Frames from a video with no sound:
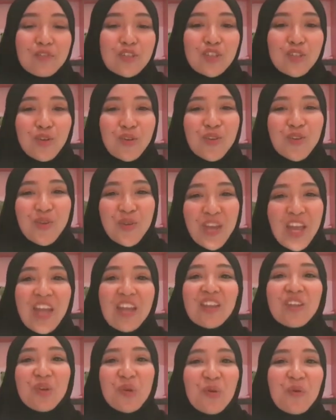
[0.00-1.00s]
so you
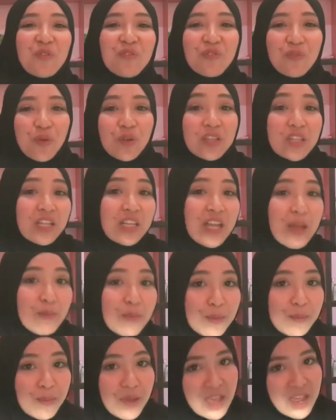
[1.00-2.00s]
can go for the
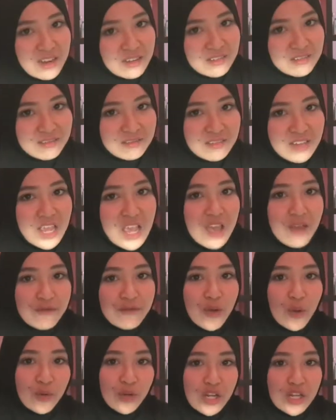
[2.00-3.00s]
demi matte
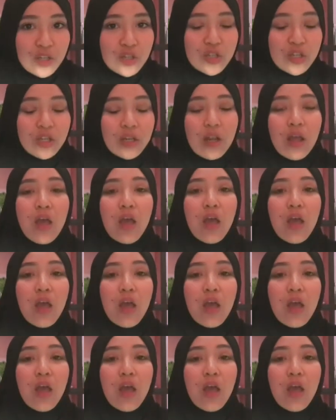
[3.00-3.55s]
foundation.